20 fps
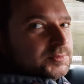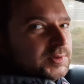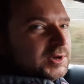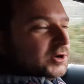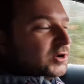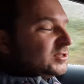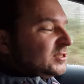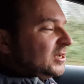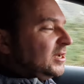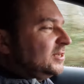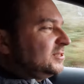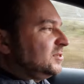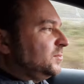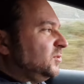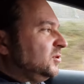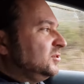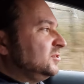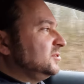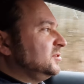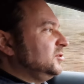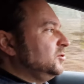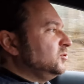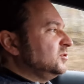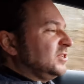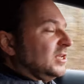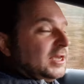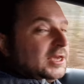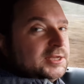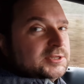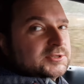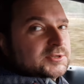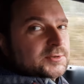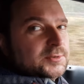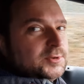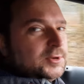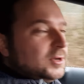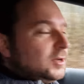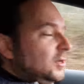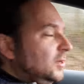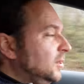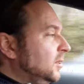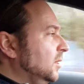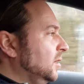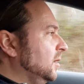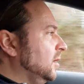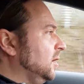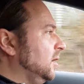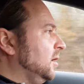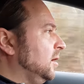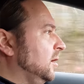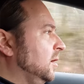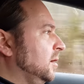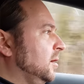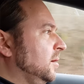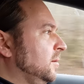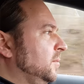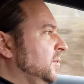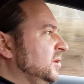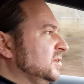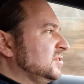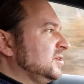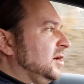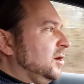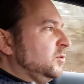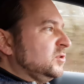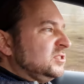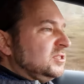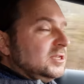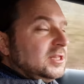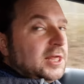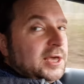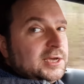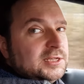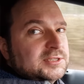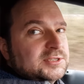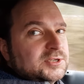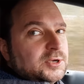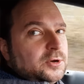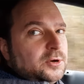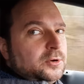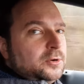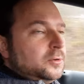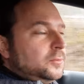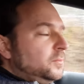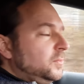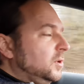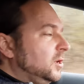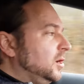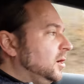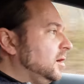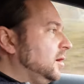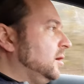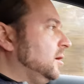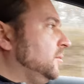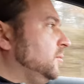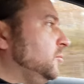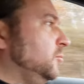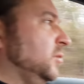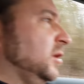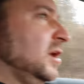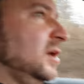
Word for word: Ah, okay. The customer is using it. Mm. Uh, his car was delayed, so uh, okay. I